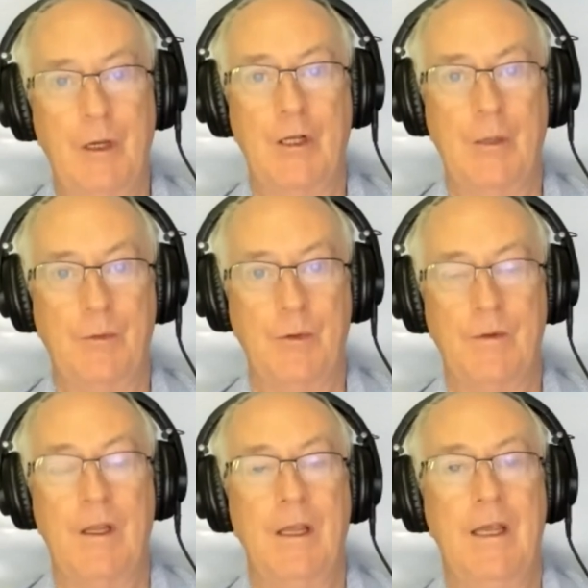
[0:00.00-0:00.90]
going to put
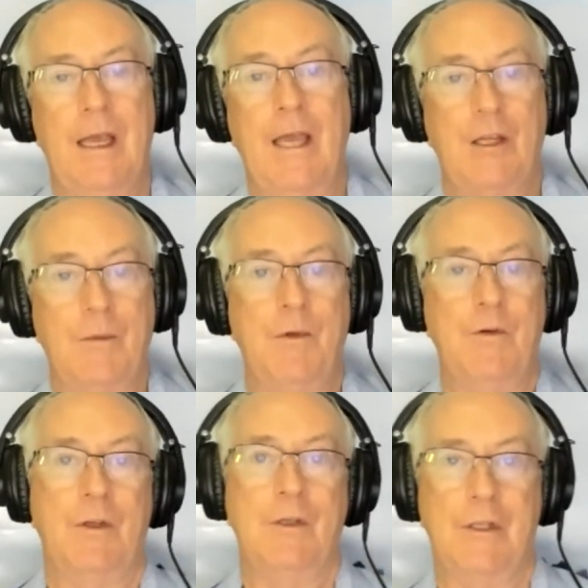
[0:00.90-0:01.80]
eighty
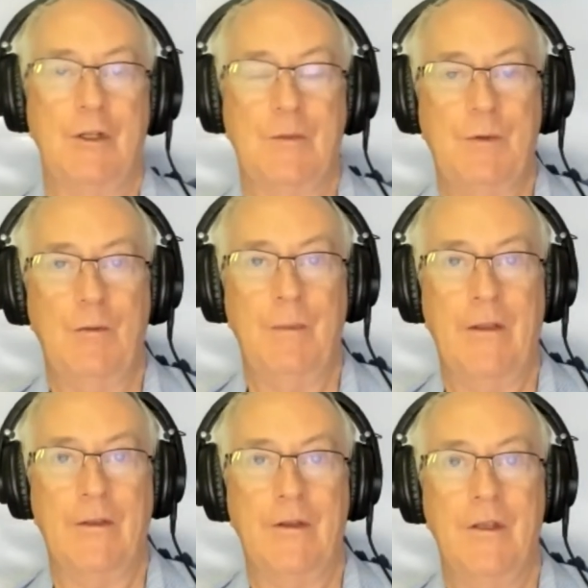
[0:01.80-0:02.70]
billion dollars per
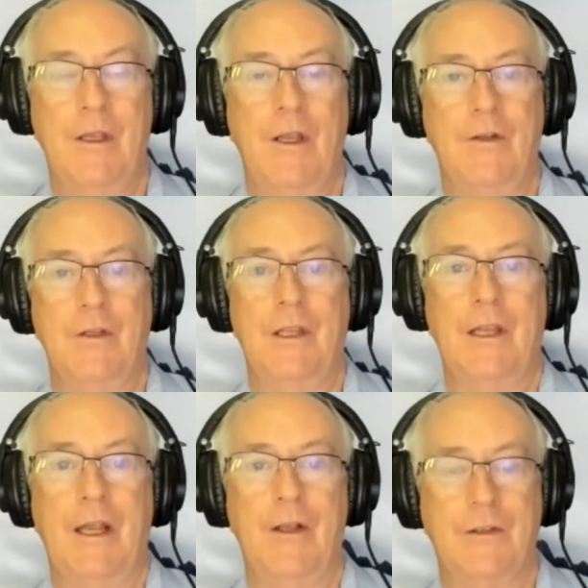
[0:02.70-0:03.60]
month into the
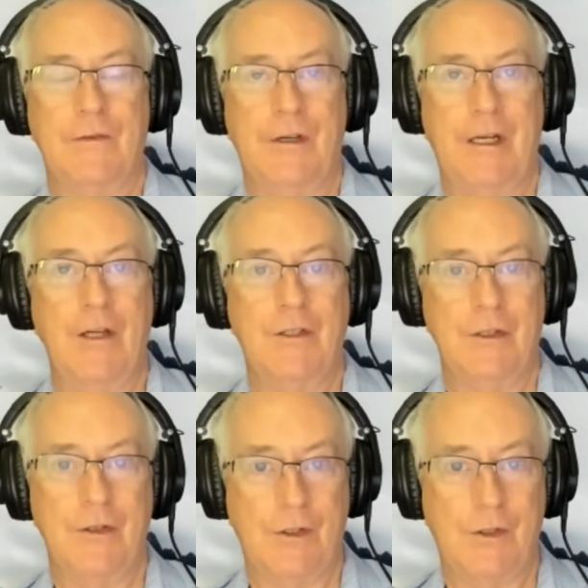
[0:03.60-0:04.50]
accounts of financial
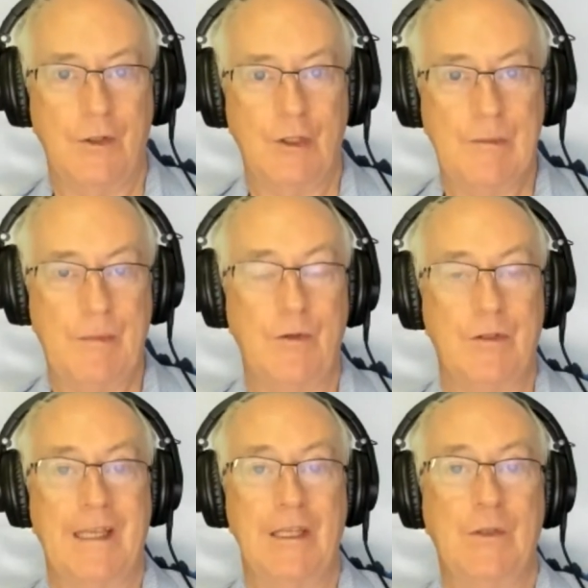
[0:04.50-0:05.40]
institutions because
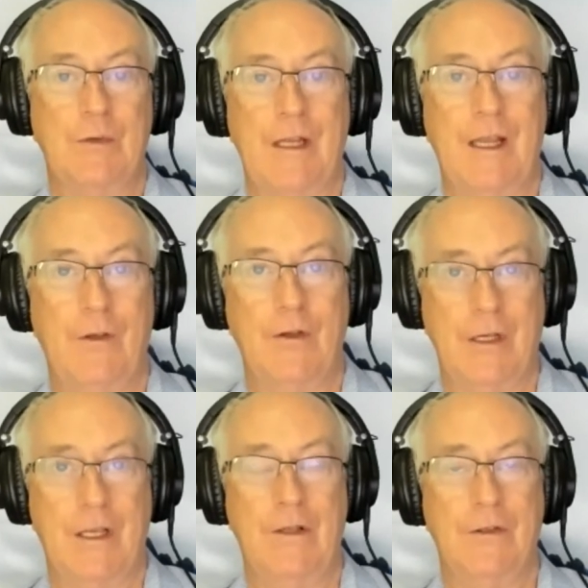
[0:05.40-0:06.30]
they literally have those
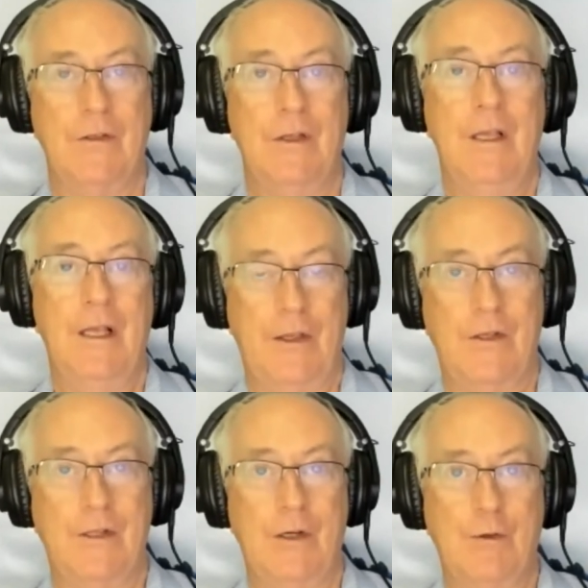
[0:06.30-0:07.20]
accounts at the
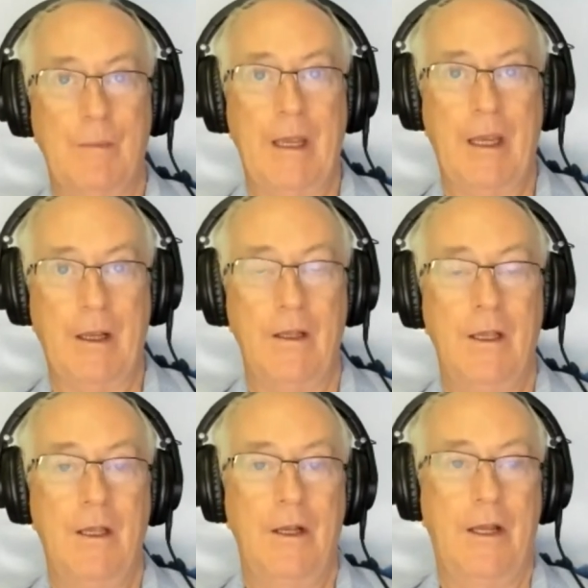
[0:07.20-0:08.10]
central bank.
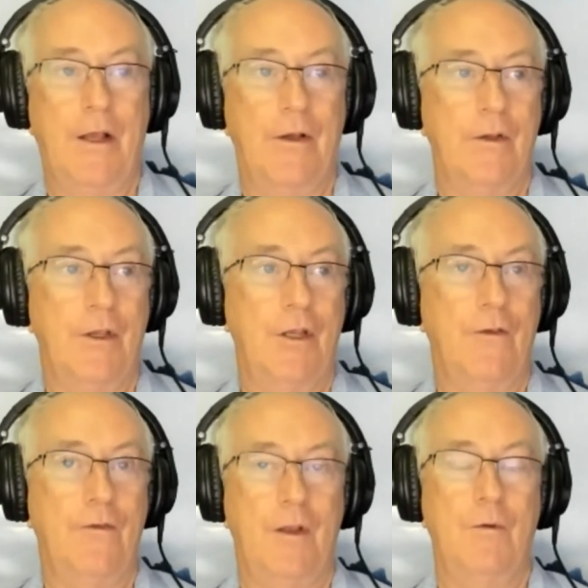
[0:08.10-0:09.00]
Now,
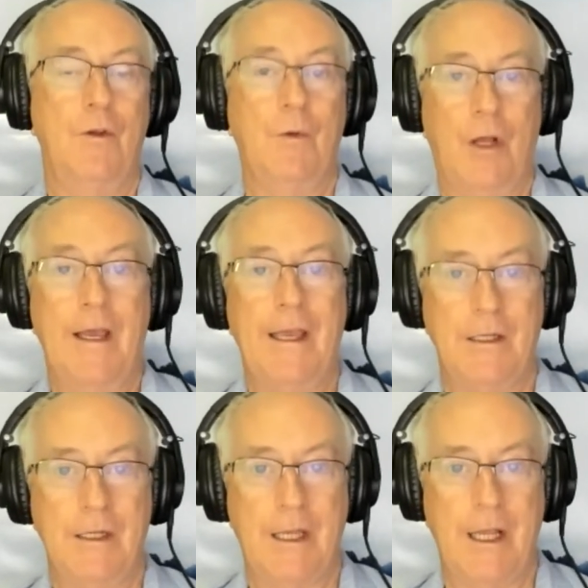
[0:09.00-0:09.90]
if you and I had
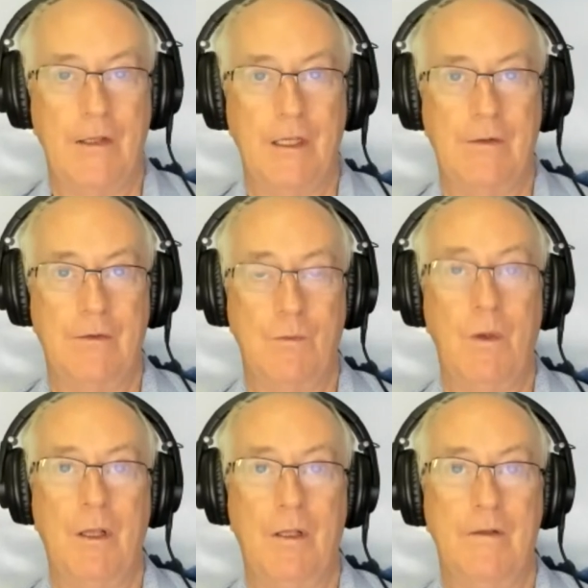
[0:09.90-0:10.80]
an account there as
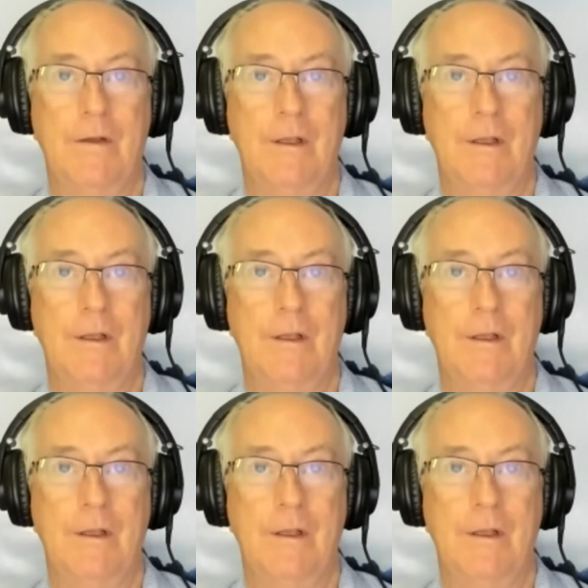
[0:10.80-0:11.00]
well,